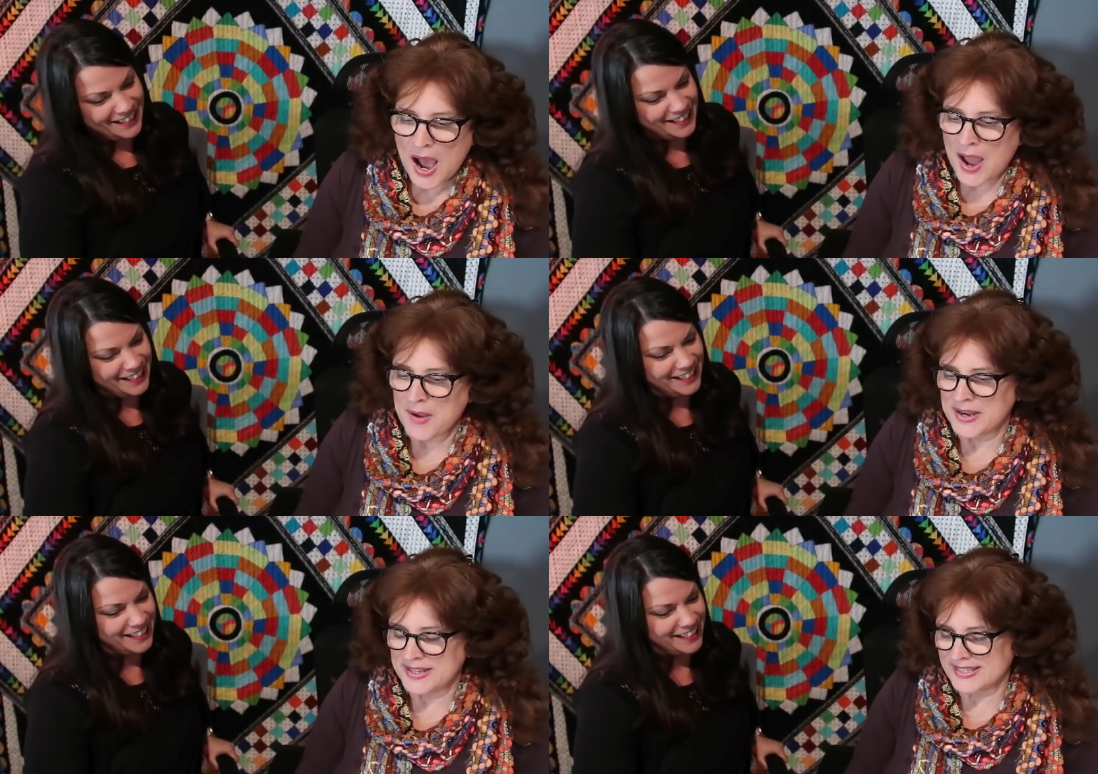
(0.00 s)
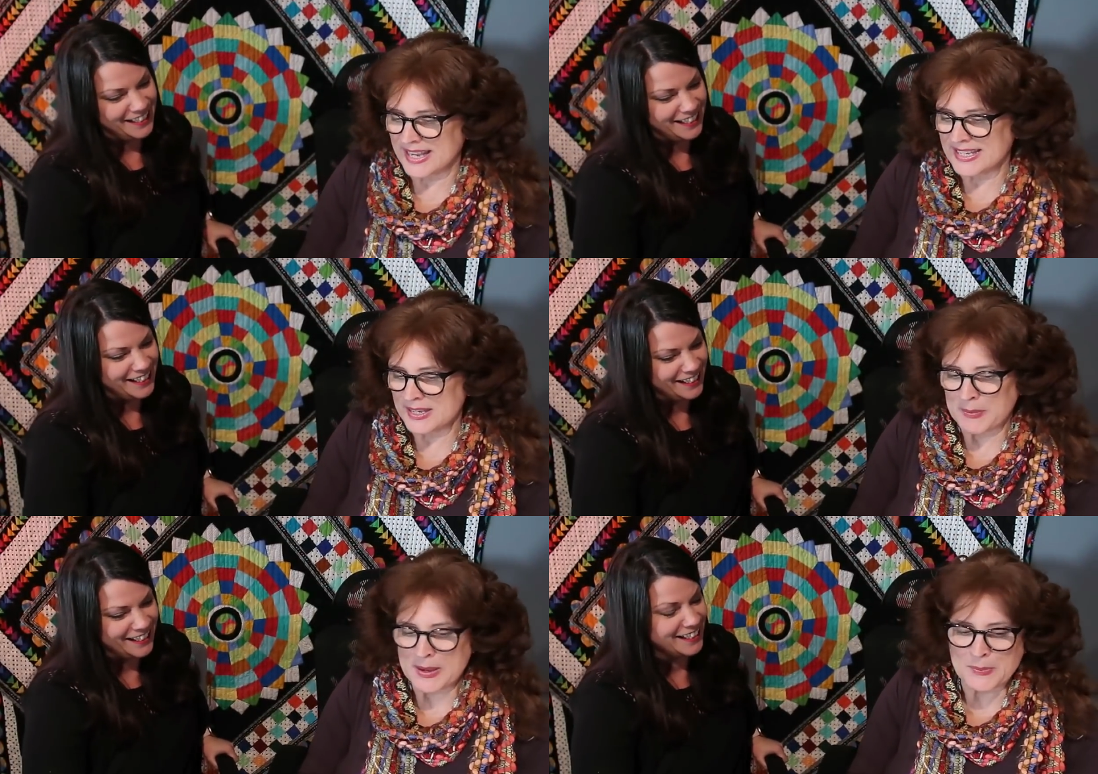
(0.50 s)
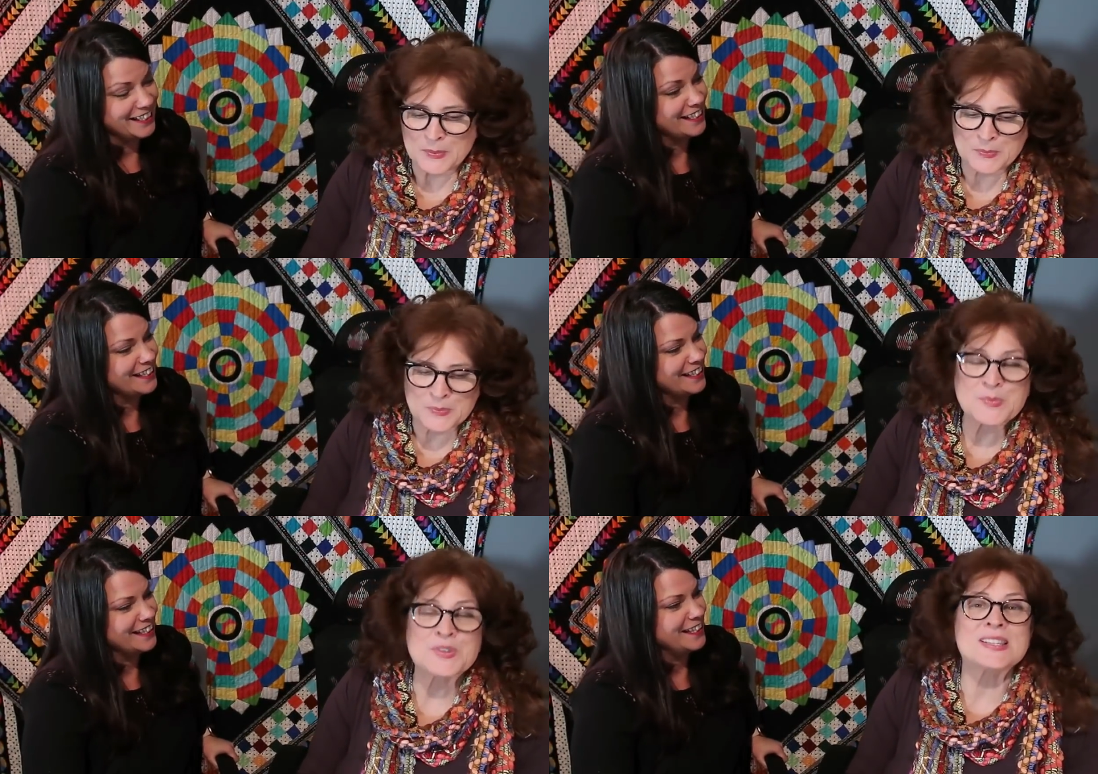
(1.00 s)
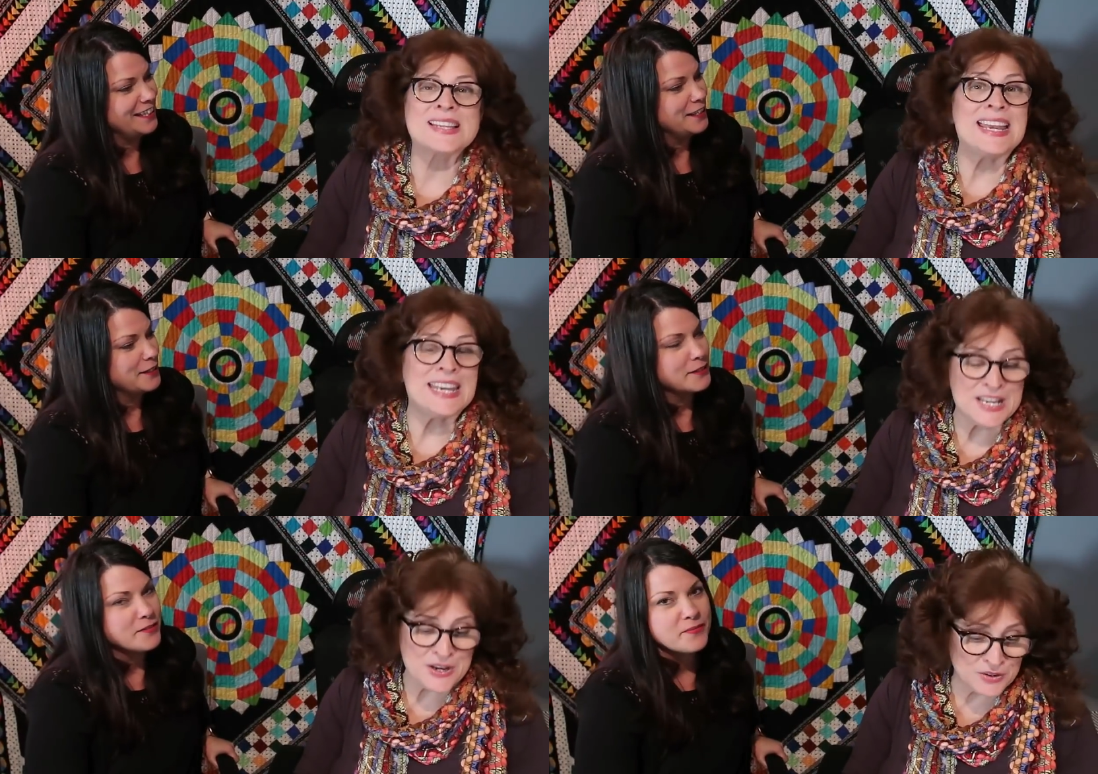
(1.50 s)
Speaker 1: I had said to people,
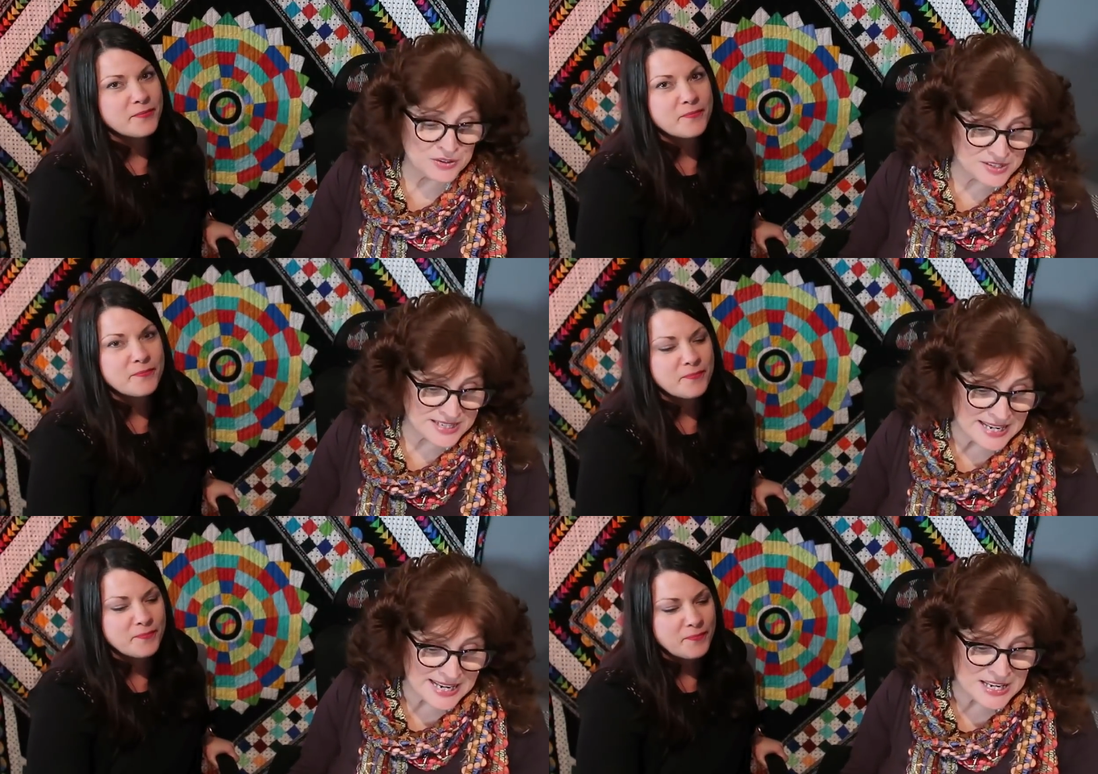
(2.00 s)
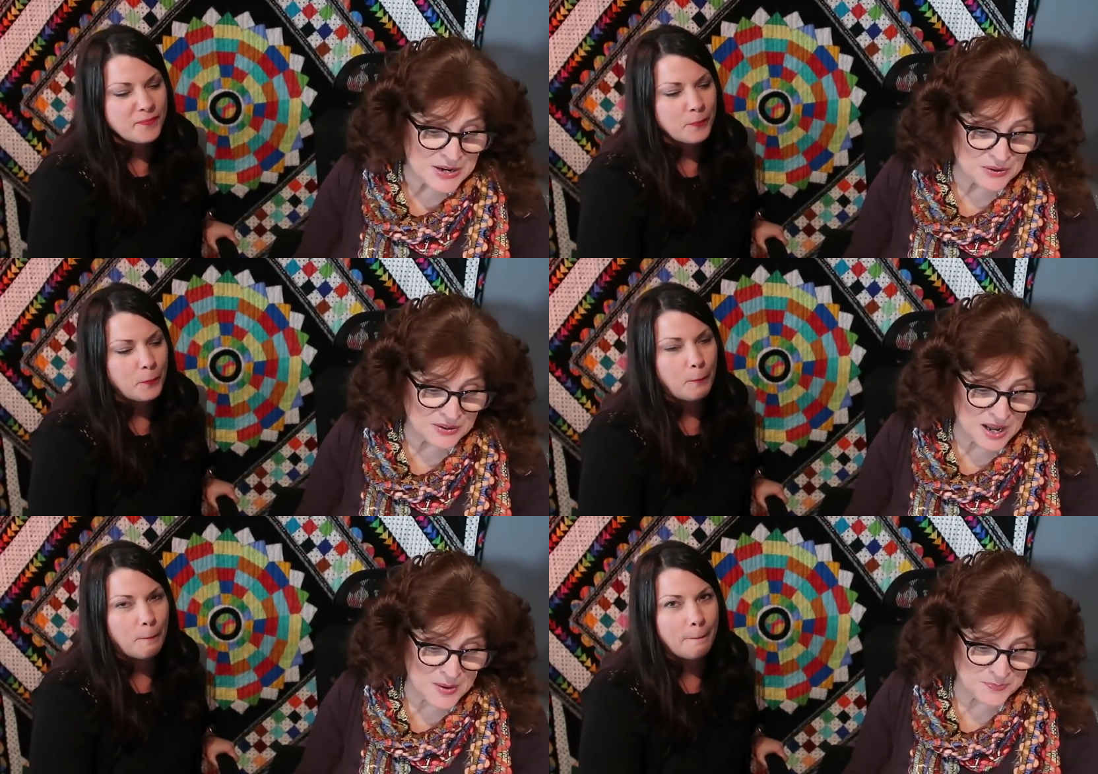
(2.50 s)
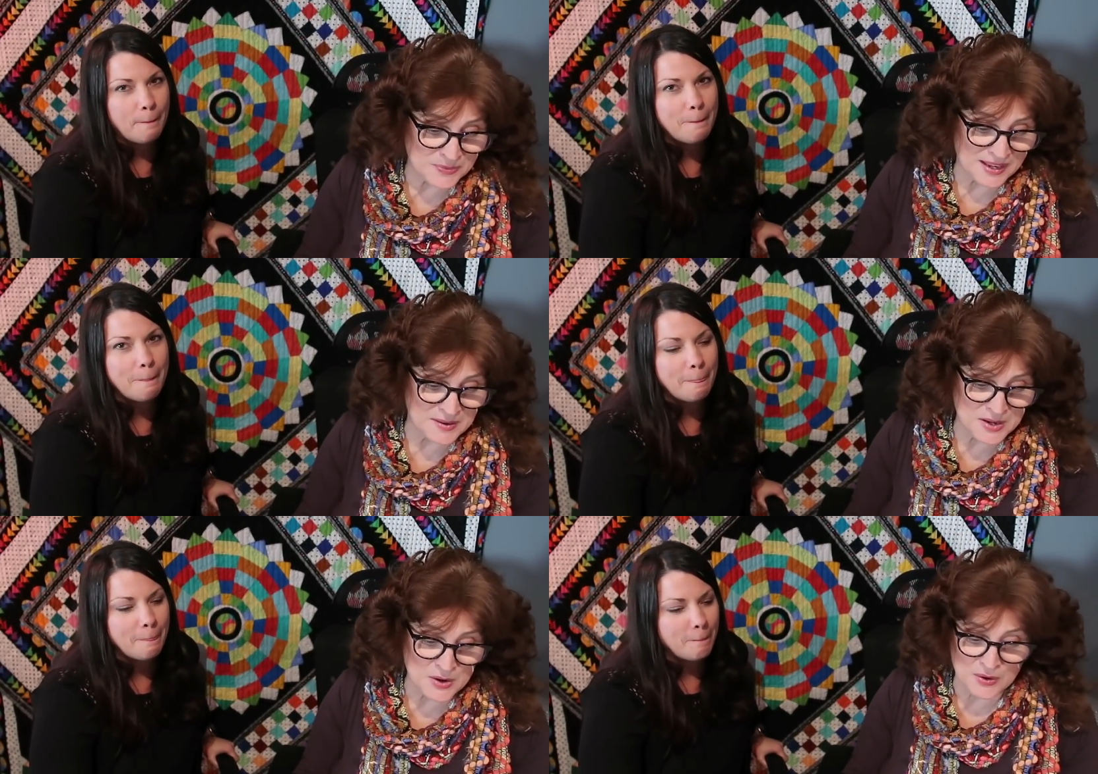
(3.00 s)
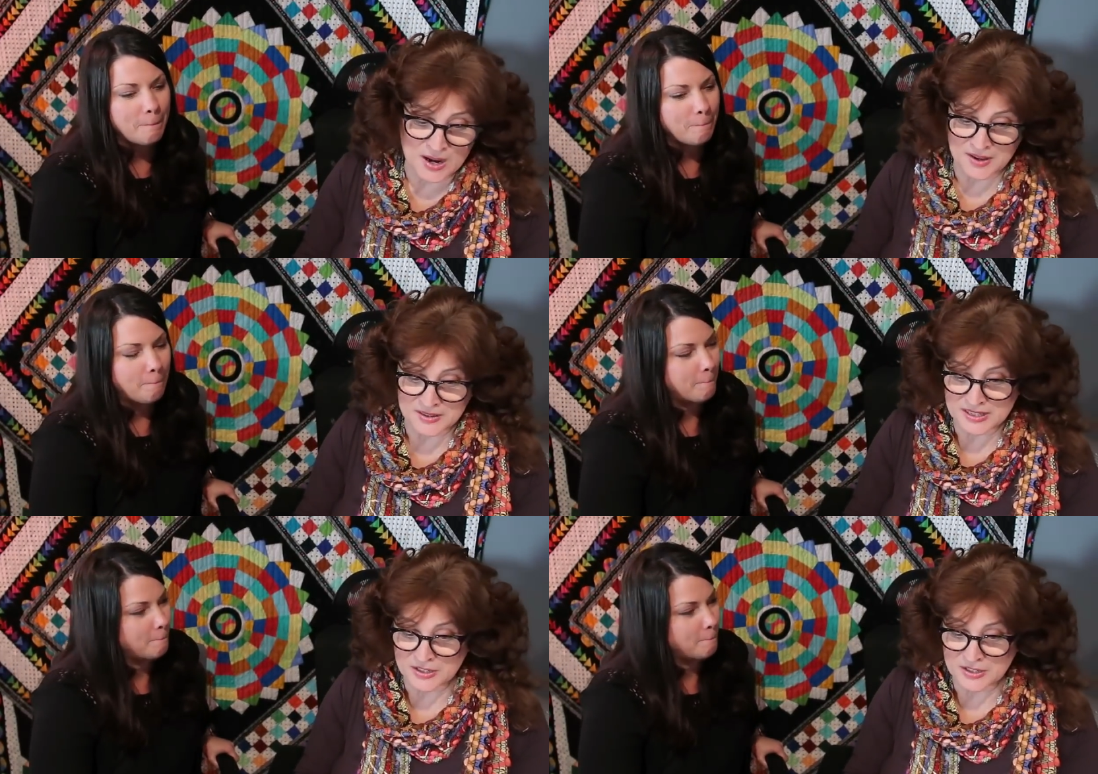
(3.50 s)
send in your send in your um, your uh,